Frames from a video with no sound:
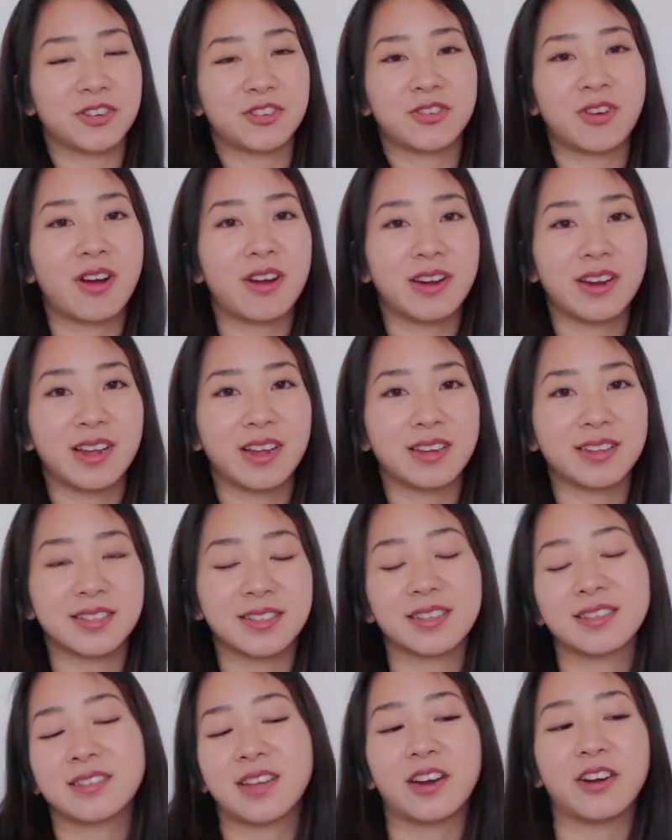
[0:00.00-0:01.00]

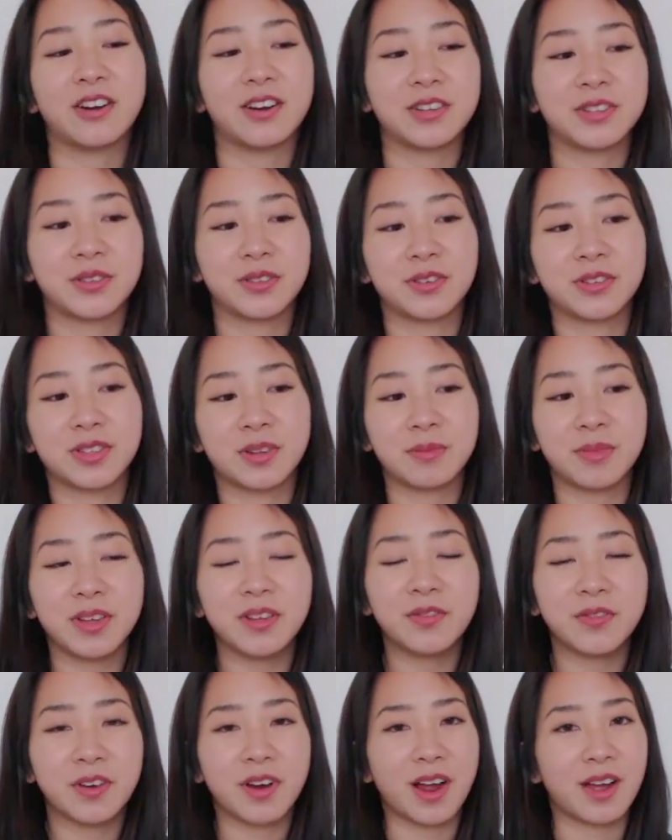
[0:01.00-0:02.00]
electronics, and etc. So there's
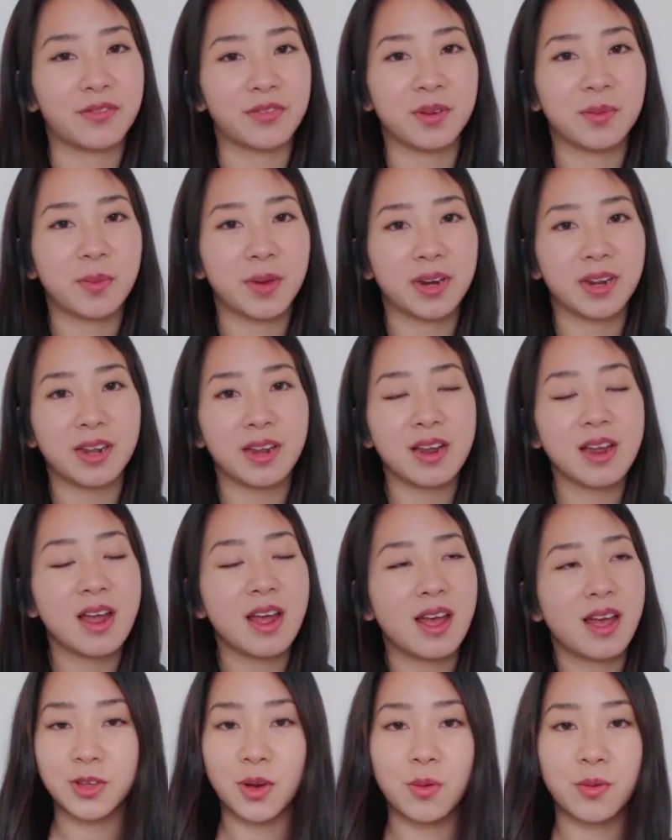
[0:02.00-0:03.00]
something for
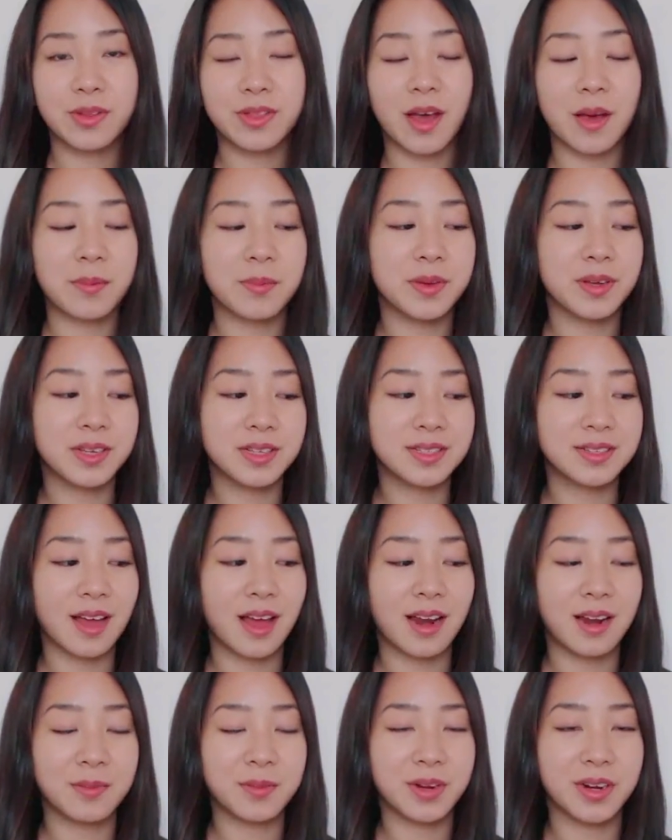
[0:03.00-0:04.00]
everybody. So with that being
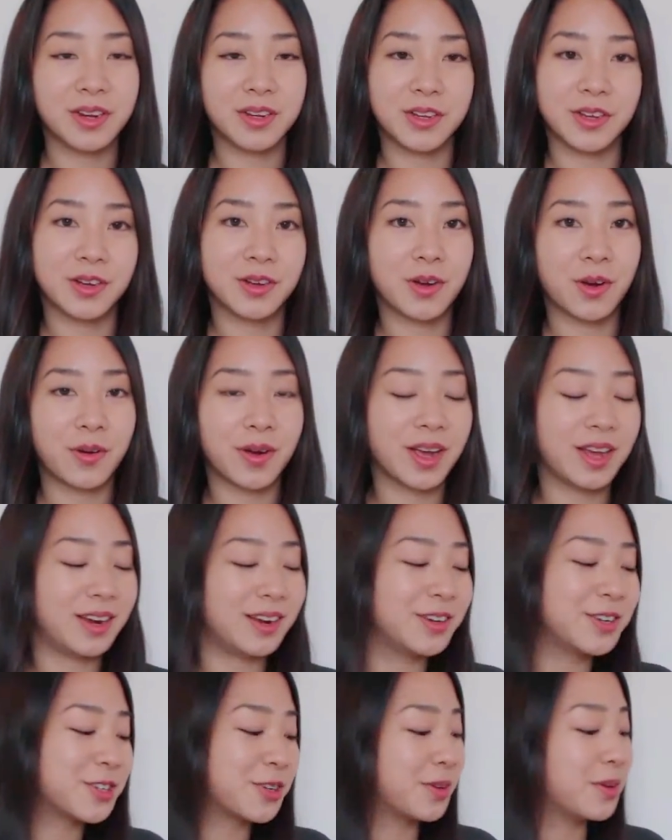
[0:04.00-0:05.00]
said, I'm gonna go ahead
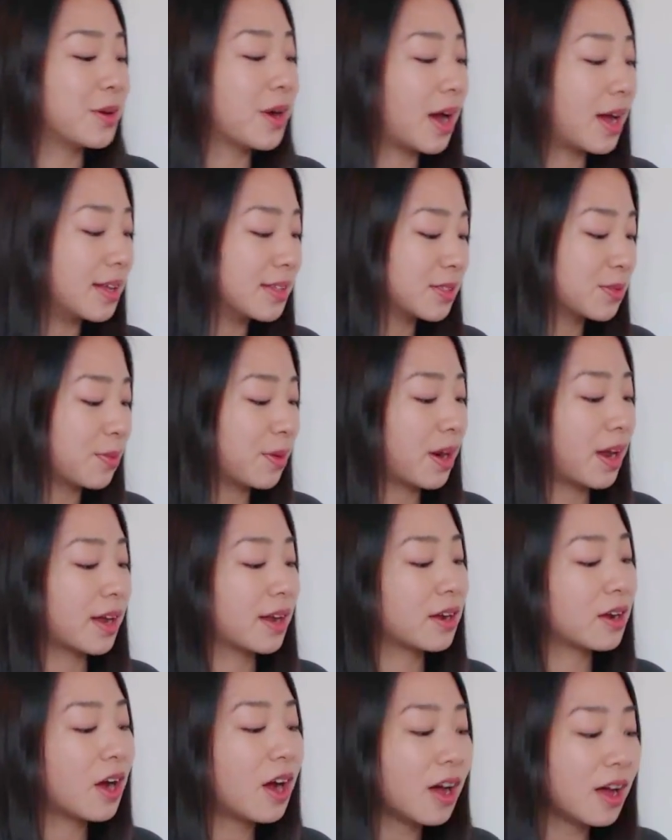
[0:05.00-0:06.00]
and show you guys what
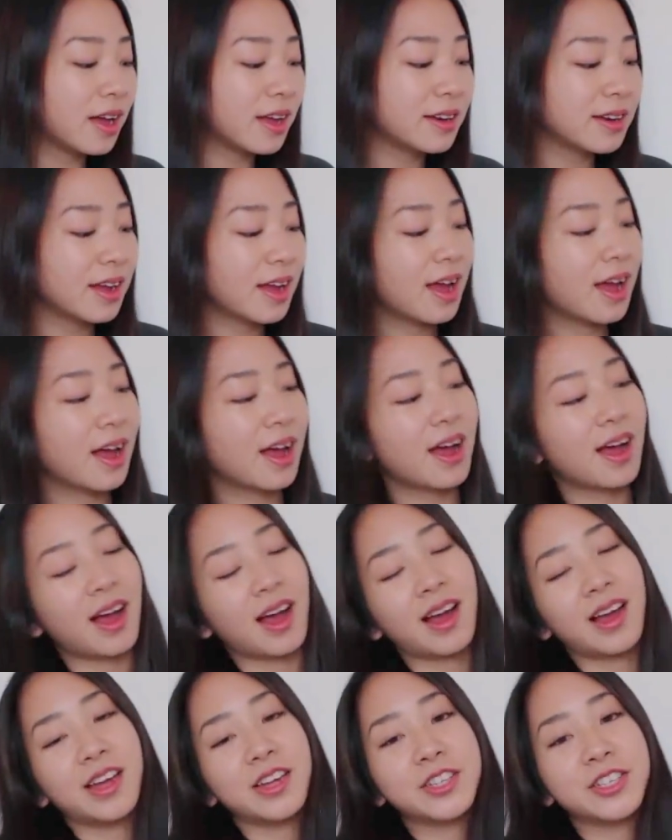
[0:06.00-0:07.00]
I got.
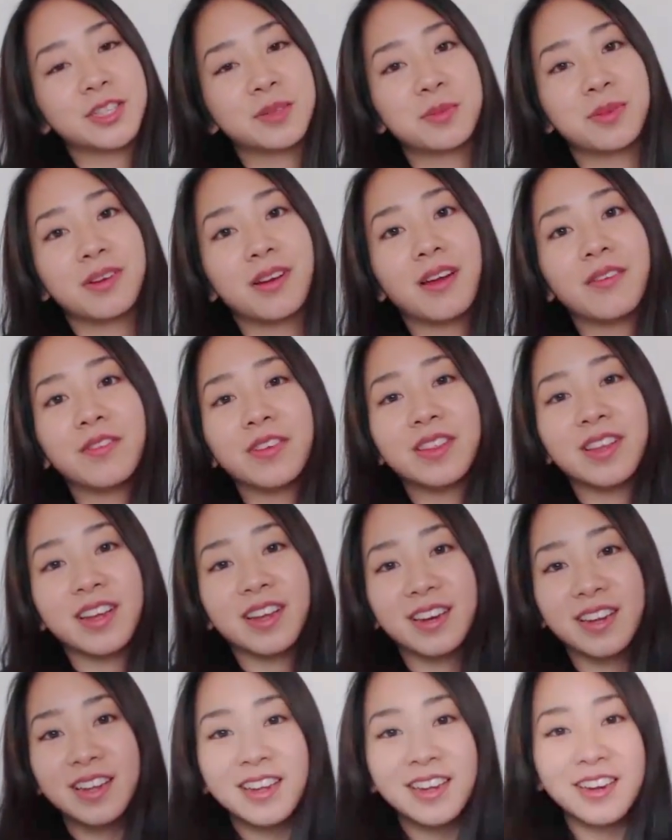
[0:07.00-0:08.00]
I just put everything
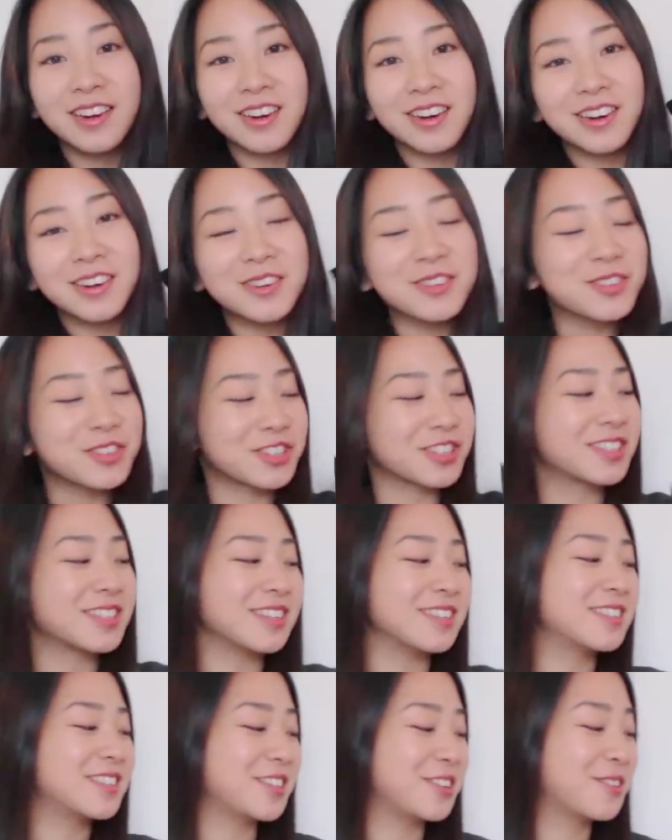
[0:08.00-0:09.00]
in here. It's just
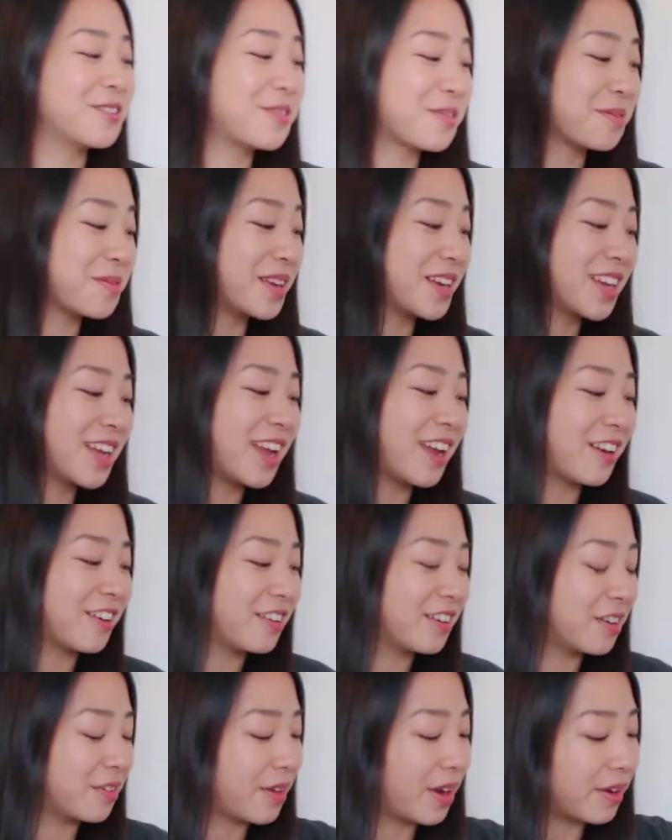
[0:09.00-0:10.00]
easier for me to
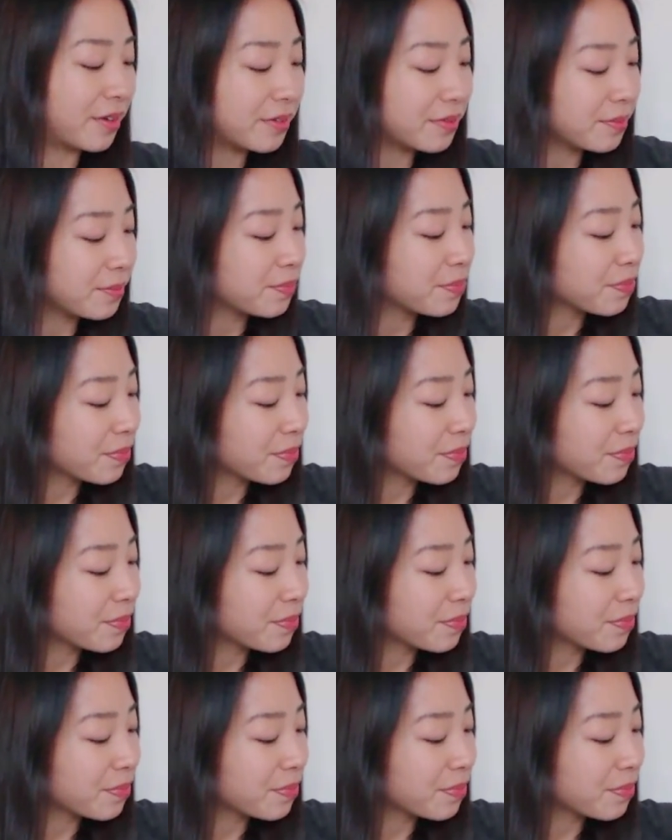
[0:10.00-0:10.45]
carry around.